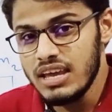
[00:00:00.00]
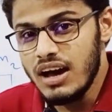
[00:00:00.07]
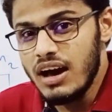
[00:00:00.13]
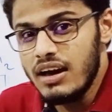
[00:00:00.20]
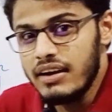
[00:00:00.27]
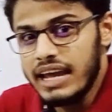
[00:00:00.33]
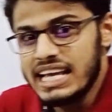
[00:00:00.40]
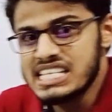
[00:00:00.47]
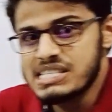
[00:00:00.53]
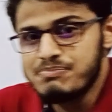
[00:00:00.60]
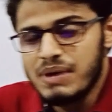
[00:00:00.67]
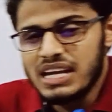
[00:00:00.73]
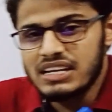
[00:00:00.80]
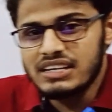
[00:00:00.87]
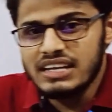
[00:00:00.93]
are
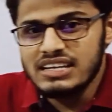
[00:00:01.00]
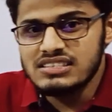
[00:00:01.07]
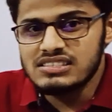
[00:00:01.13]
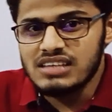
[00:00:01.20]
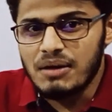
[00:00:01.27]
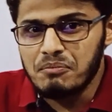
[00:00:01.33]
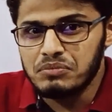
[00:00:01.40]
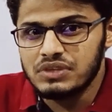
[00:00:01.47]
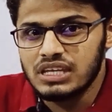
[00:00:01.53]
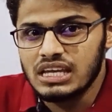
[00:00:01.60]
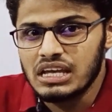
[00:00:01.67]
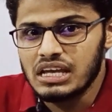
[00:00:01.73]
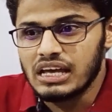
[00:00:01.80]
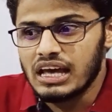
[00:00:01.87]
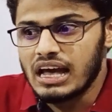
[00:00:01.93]
expecting
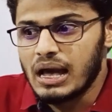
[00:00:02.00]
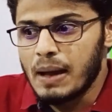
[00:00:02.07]
something,